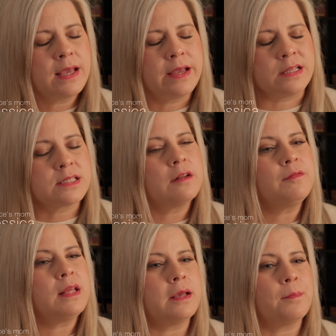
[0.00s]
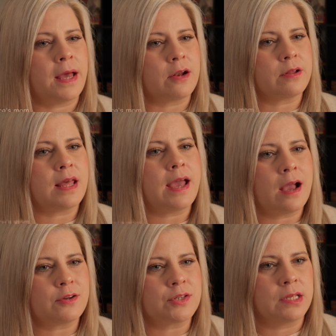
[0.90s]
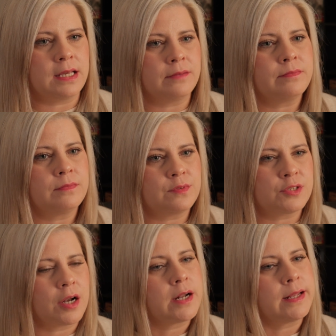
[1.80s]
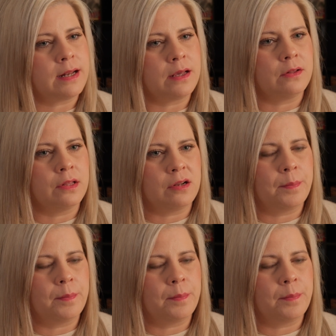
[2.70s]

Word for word: Instead of getting better, they actually started getting a little